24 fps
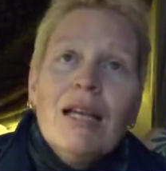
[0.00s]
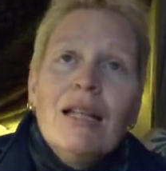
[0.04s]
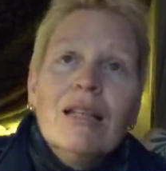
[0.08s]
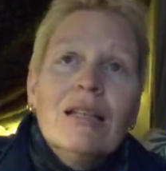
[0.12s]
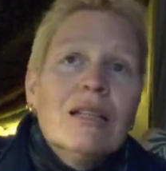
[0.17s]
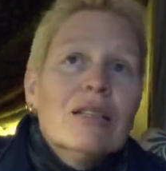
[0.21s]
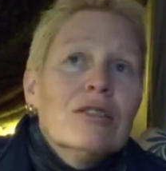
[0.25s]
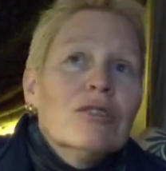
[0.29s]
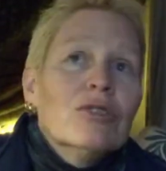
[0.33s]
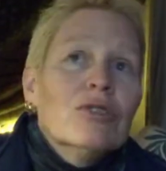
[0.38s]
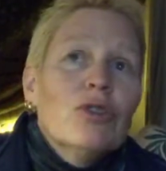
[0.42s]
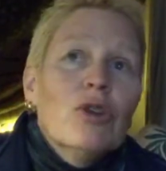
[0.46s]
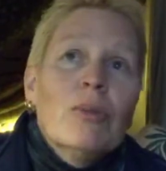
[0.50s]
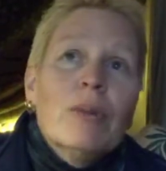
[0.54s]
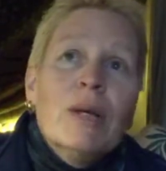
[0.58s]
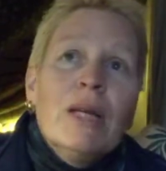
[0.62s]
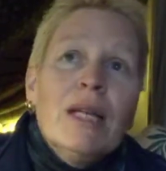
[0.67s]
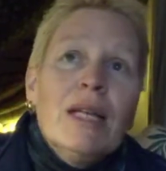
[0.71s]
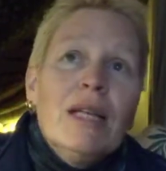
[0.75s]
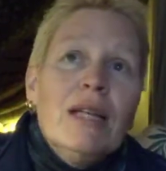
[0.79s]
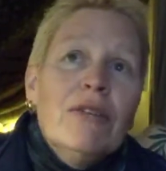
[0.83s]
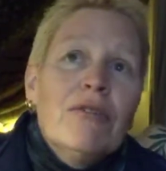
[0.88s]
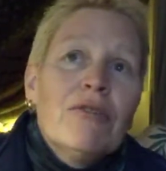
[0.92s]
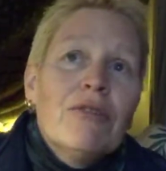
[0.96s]
there's so
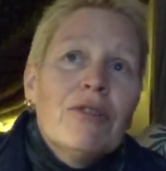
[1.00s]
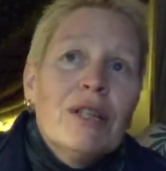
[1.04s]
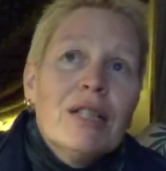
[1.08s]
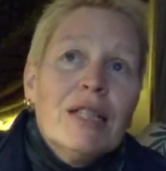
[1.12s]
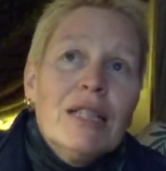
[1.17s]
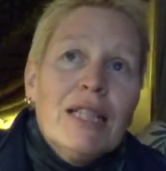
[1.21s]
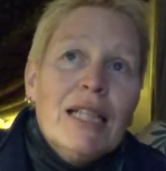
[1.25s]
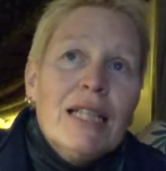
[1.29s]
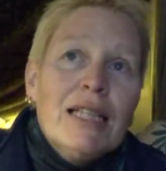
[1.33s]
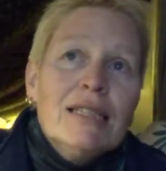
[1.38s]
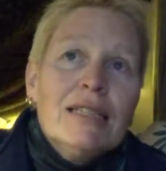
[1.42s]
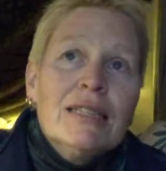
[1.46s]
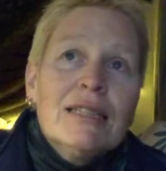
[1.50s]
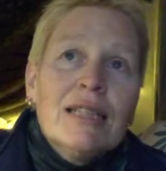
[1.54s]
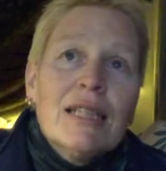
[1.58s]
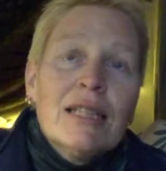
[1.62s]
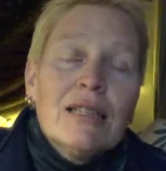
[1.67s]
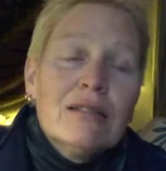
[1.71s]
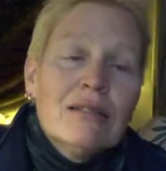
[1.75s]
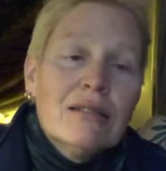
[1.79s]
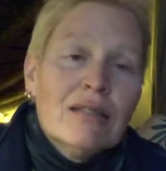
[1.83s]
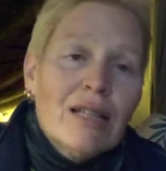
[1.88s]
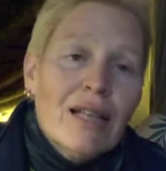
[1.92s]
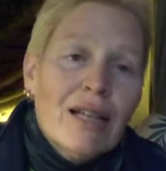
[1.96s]
many different things
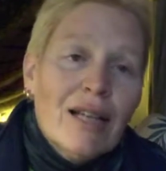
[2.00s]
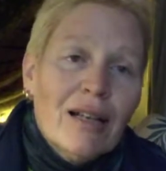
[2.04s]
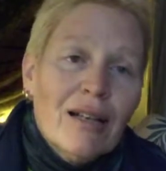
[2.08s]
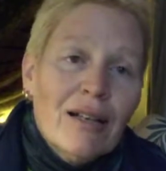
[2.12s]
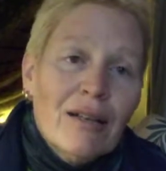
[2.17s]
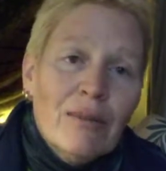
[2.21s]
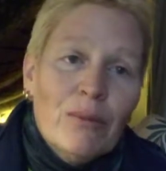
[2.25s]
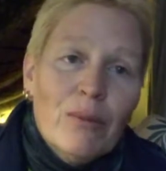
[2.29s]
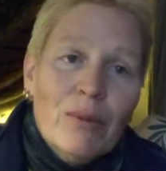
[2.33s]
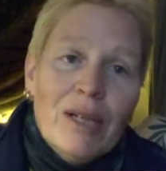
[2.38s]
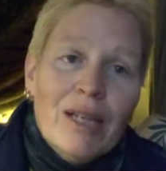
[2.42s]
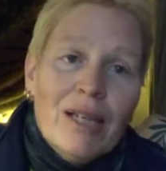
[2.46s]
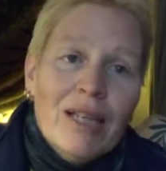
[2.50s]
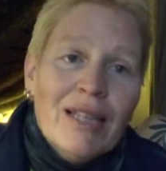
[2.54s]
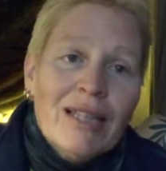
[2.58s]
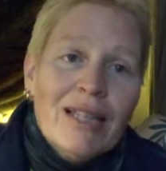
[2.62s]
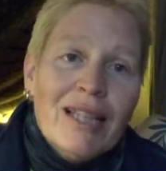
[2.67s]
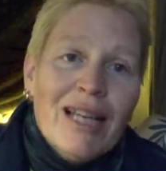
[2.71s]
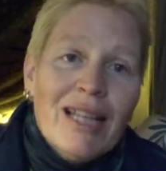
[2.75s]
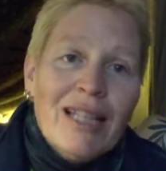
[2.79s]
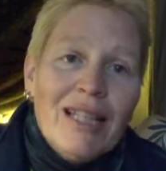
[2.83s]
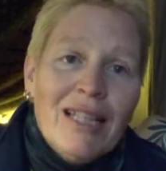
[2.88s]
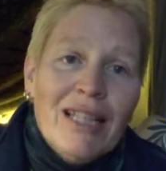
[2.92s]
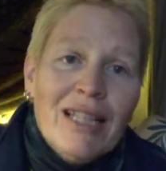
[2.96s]
that we get
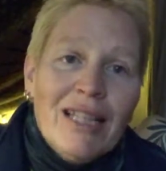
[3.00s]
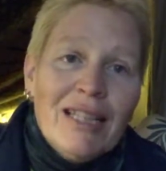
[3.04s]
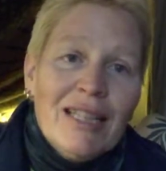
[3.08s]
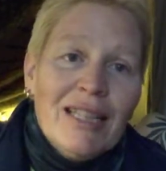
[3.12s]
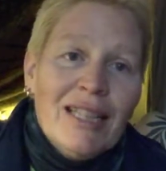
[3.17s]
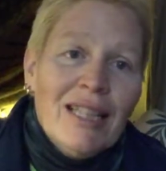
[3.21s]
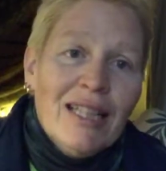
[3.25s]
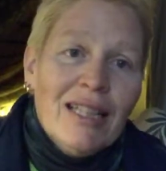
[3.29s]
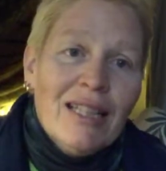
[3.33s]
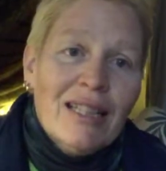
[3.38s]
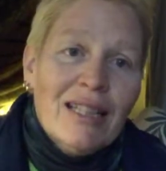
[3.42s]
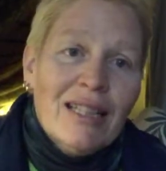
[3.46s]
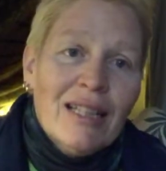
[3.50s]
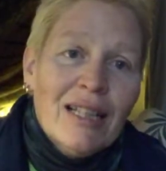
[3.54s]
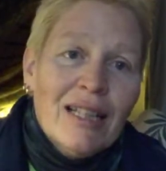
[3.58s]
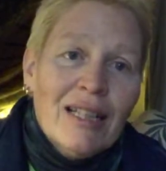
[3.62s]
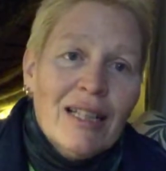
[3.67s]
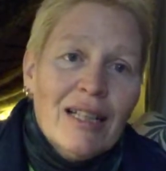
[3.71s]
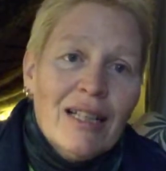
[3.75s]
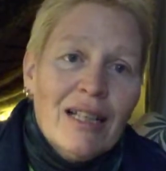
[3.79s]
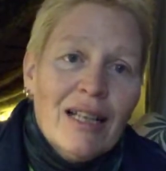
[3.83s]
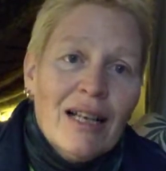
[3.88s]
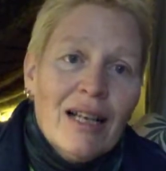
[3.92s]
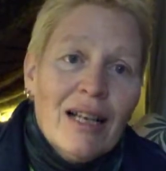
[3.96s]
addicted,
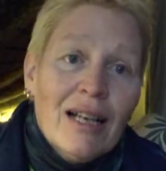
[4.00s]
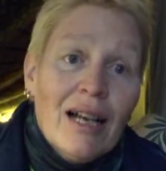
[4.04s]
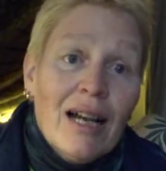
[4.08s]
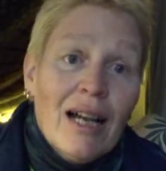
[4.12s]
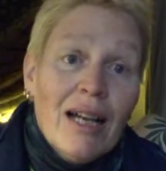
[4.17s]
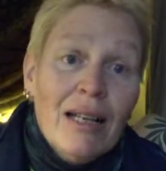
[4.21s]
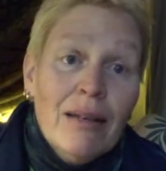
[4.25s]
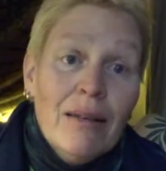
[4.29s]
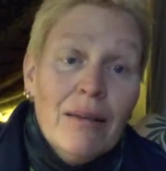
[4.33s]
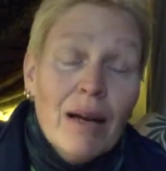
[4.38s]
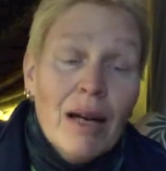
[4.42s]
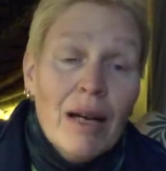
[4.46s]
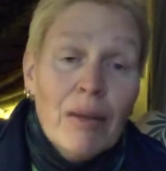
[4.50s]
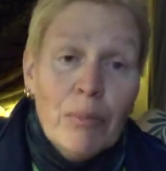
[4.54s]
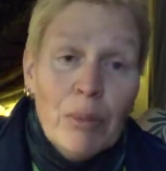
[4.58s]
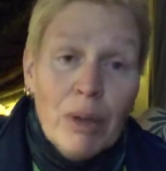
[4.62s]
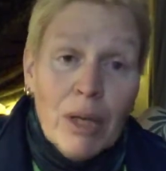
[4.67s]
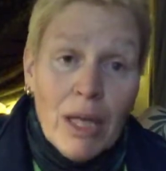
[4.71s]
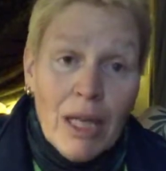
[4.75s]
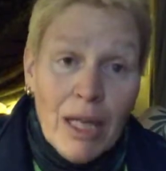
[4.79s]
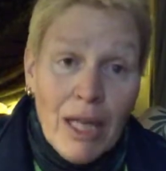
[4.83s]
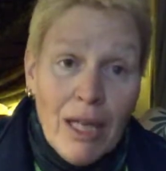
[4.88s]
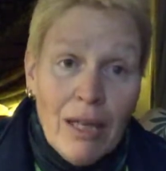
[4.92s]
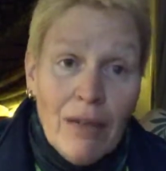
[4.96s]
and I
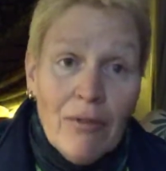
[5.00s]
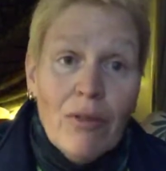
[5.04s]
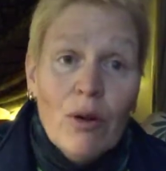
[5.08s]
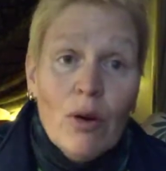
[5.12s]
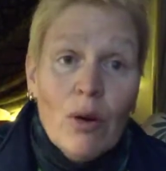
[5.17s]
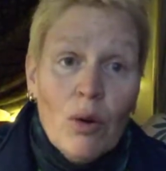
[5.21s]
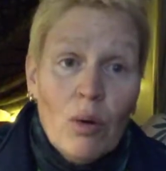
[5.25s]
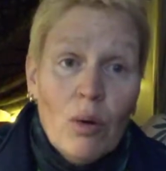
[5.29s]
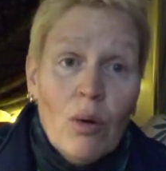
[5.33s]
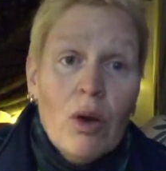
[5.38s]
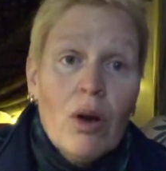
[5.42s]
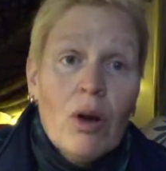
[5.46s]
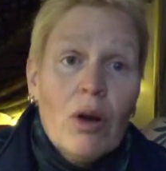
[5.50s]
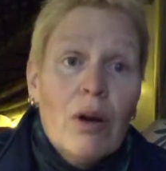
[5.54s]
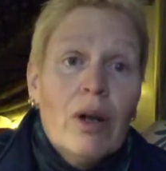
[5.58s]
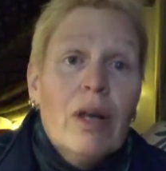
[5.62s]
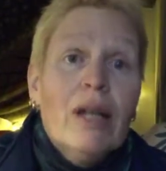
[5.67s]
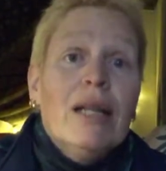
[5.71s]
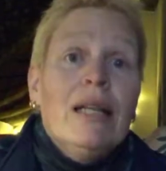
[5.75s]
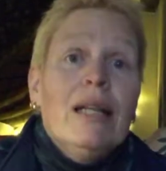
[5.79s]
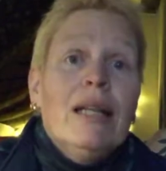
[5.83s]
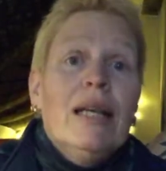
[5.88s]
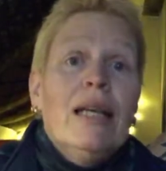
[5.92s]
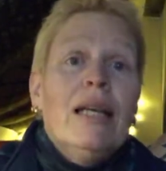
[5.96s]
believe
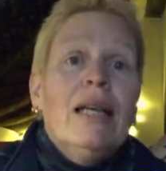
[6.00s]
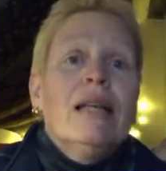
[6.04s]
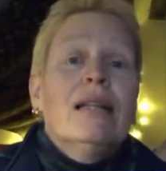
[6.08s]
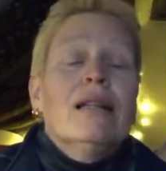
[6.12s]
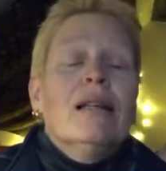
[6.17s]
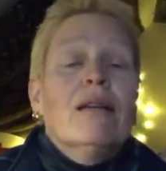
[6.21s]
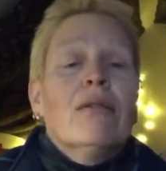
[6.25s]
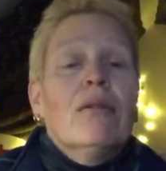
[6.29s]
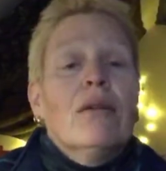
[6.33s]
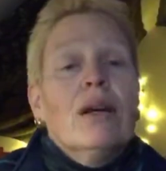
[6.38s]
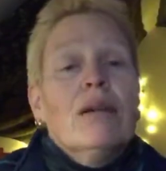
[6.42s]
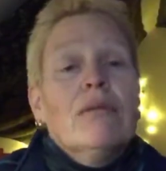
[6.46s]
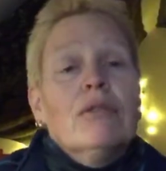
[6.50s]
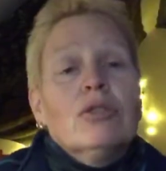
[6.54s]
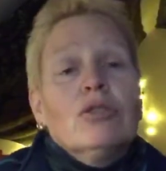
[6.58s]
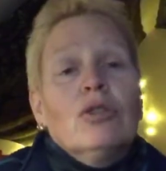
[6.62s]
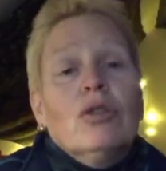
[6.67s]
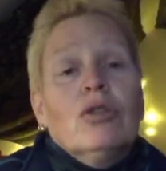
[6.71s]
wholeheartedly that I was